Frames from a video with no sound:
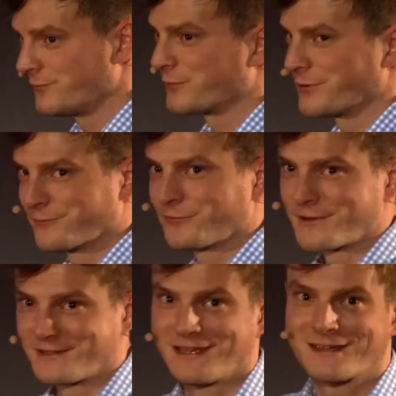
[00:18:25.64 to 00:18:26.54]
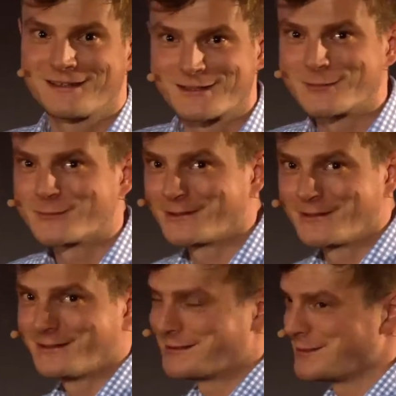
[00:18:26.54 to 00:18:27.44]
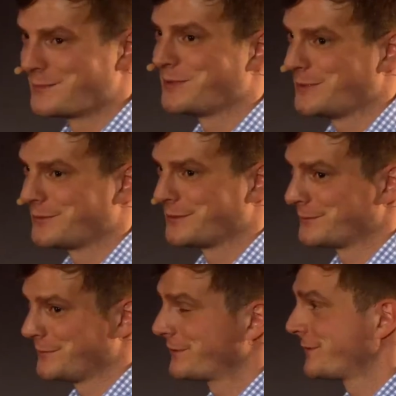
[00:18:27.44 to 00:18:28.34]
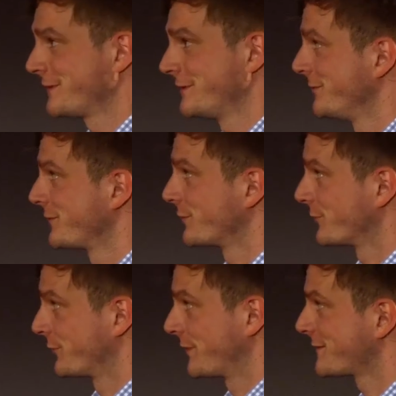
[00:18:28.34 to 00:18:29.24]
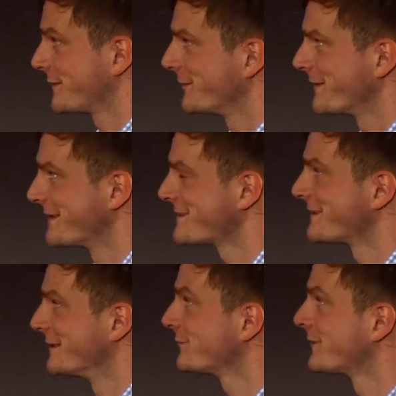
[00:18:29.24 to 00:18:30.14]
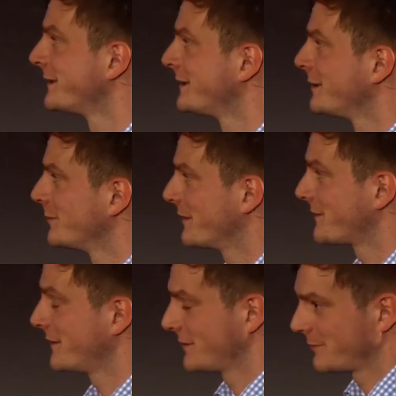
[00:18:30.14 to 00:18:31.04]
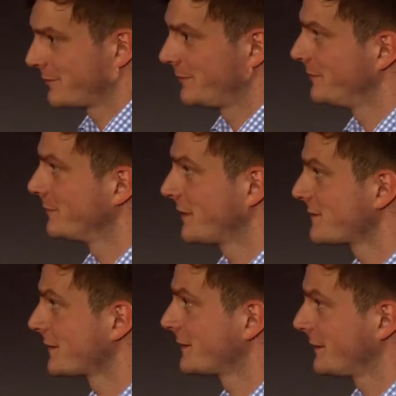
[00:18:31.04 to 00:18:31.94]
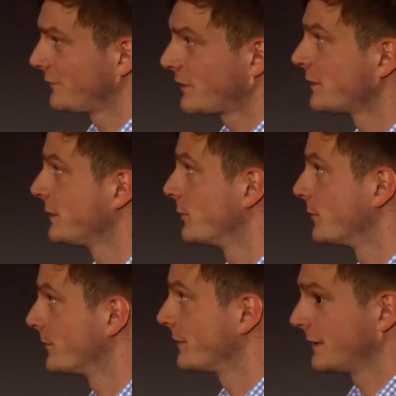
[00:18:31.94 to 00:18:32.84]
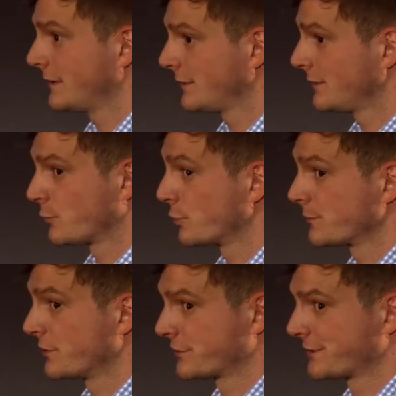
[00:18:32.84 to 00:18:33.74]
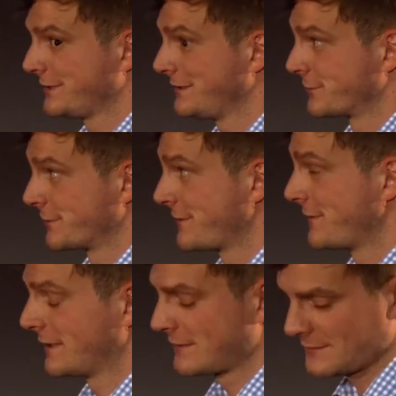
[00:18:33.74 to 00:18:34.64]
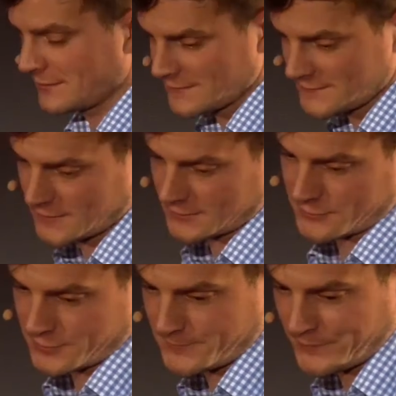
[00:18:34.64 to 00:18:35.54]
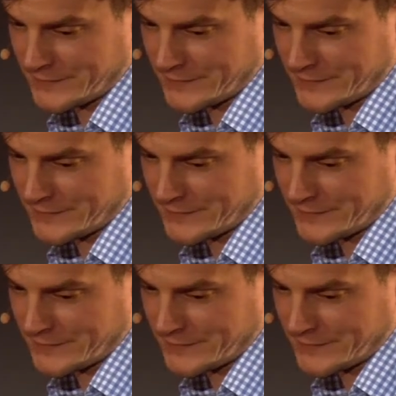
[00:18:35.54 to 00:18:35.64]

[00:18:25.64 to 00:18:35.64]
for the technical people because they do server racks and all that stuff, but they're basically family-owned and world market leader in that sector.